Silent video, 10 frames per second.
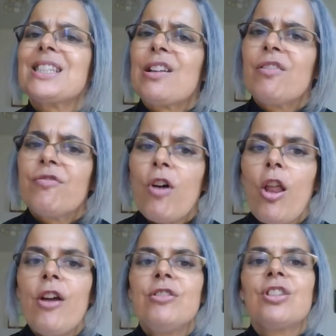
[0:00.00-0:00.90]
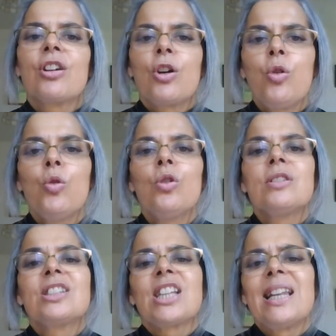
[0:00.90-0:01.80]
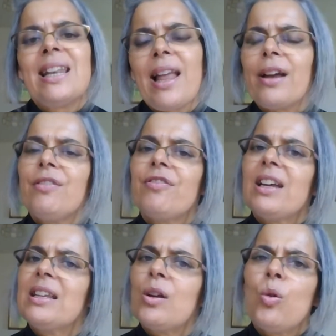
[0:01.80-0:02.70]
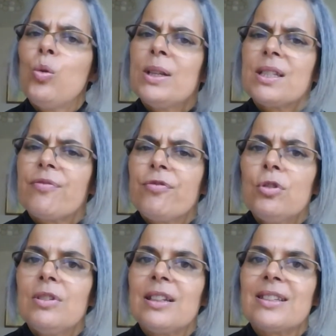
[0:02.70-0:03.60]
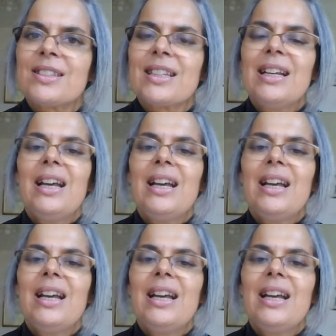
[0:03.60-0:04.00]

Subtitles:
and followed the call to life in all its fullness